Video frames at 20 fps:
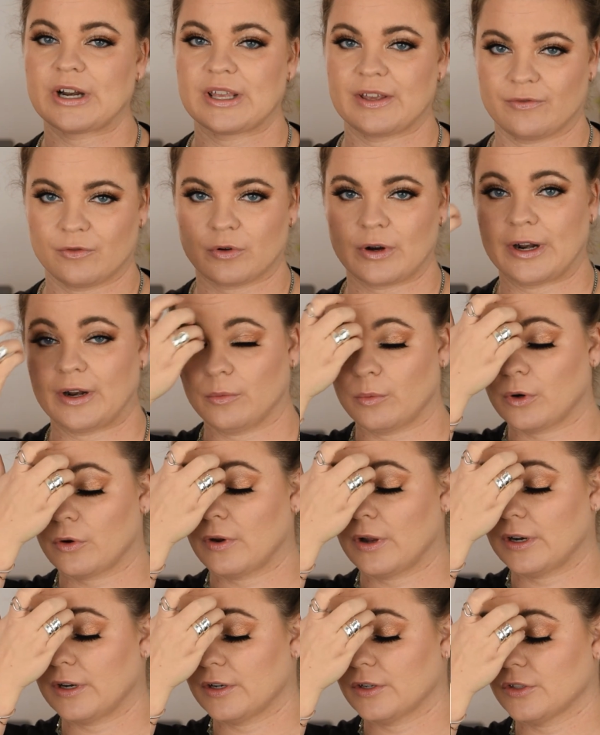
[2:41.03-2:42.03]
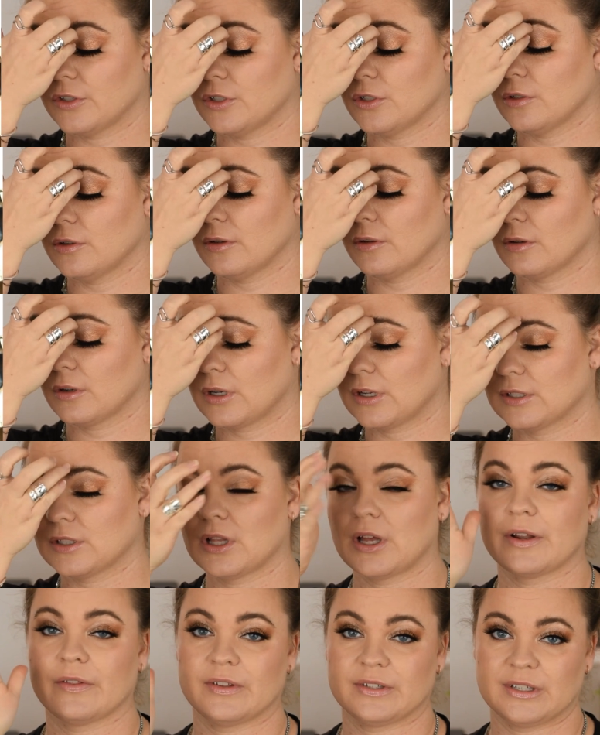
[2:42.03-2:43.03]
to give credit where credit is due, because a
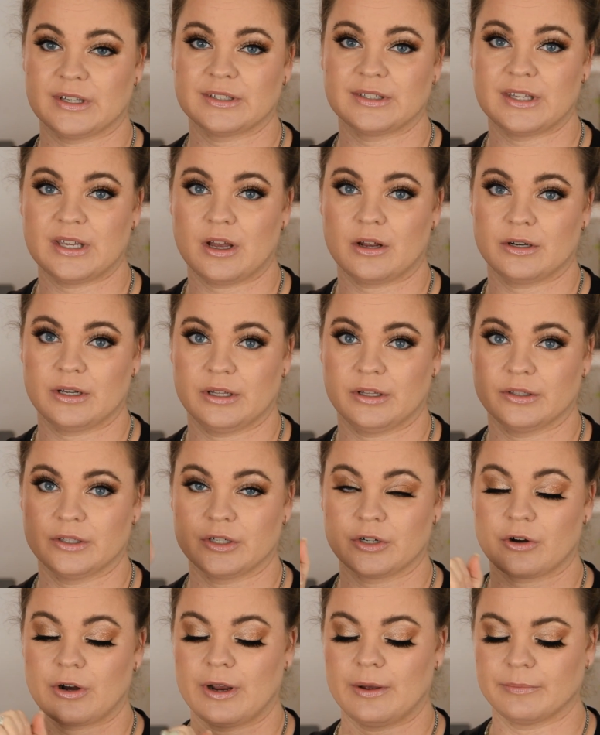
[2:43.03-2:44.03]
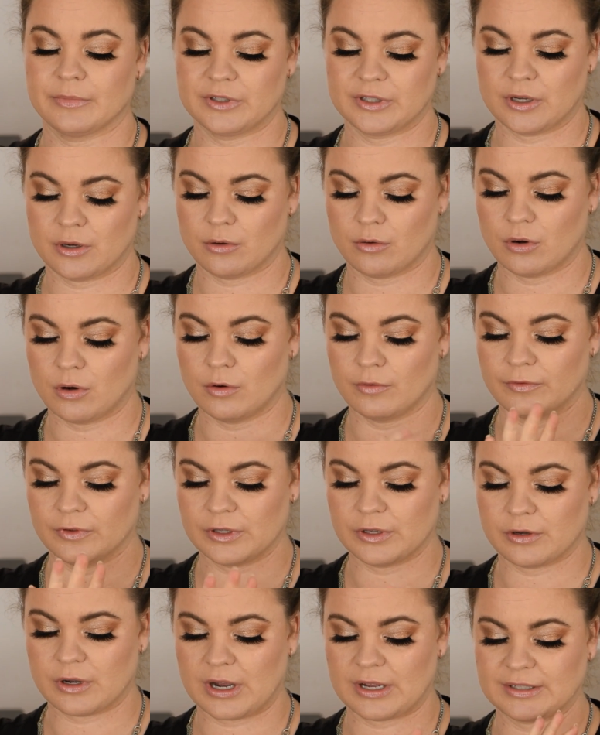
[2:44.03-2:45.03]
lot of this I see on Instagram. So
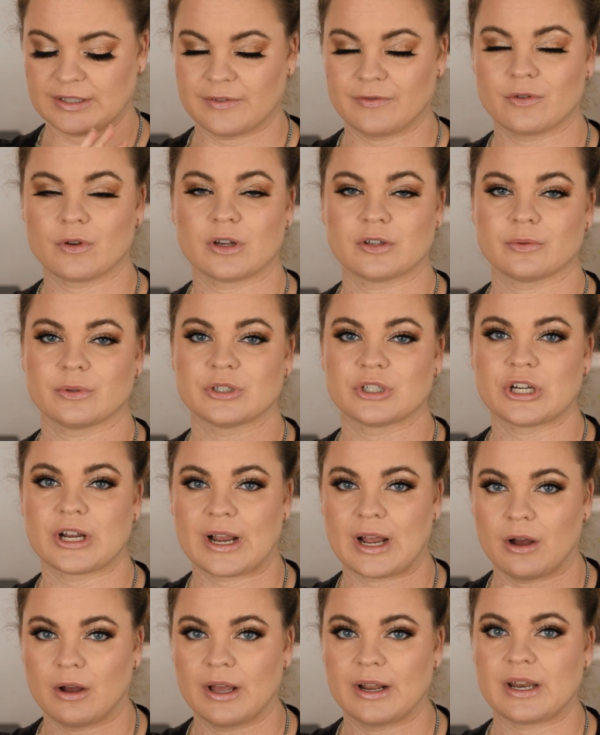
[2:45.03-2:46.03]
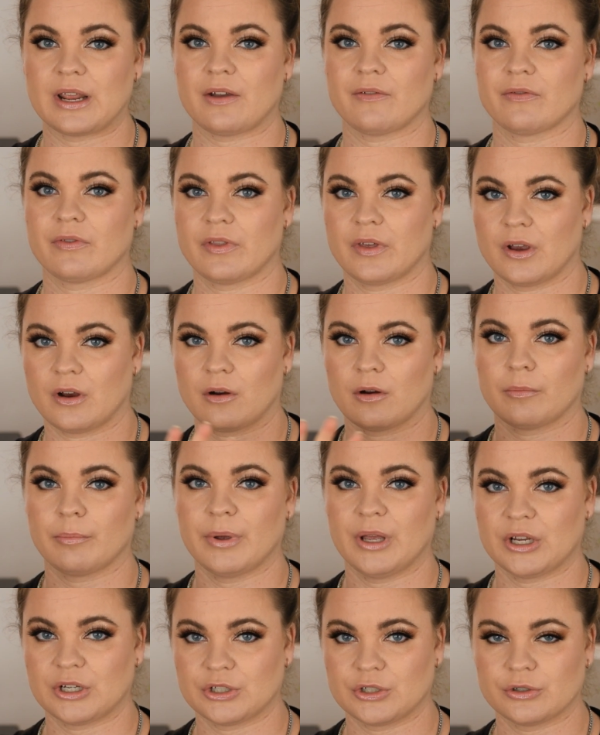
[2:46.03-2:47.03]
hopefully you guys, if you guys want to check out any of their
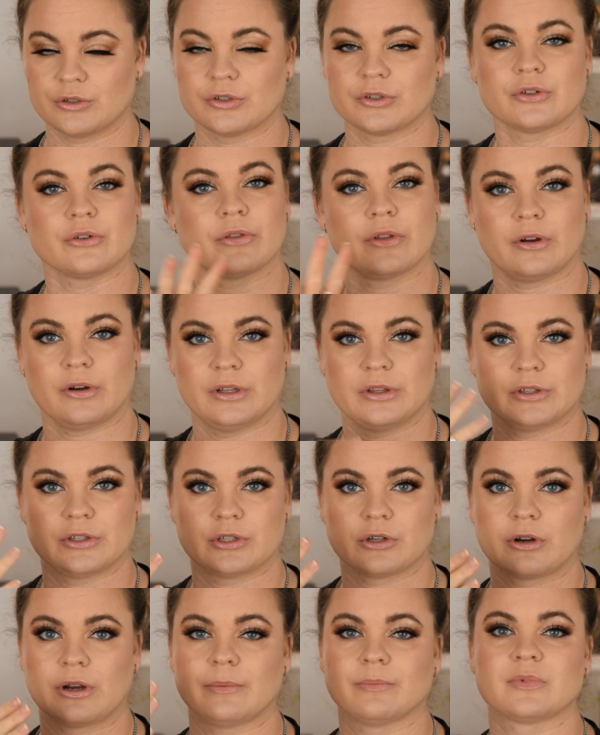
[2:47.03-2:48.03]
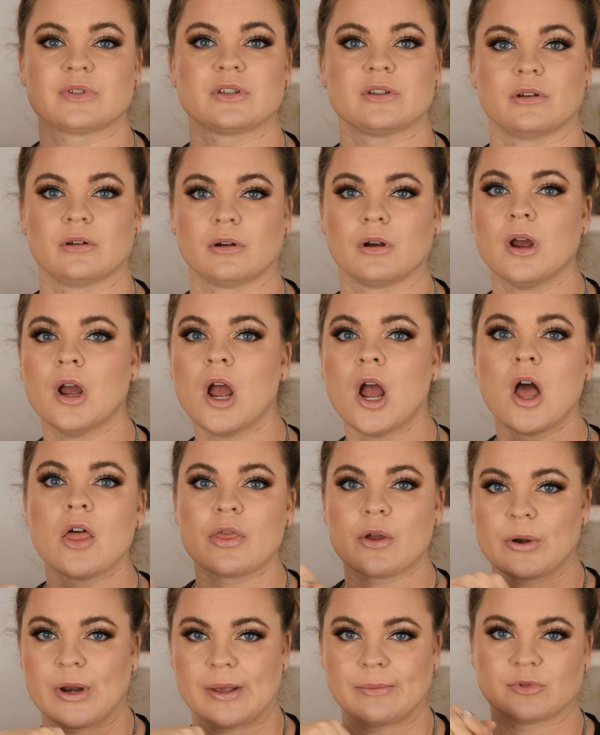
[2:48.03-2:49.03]
pictures or their Instagrams, their,
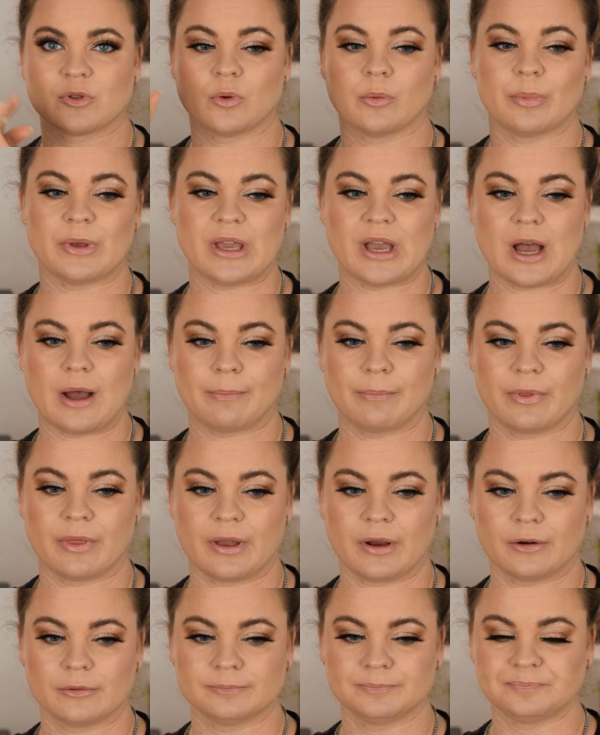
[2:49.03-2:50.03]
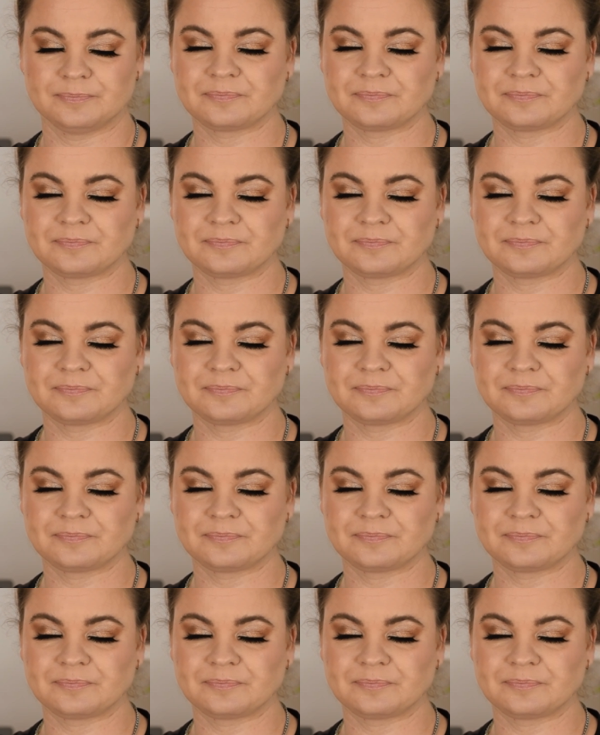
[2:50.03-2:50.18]
their names will be up there.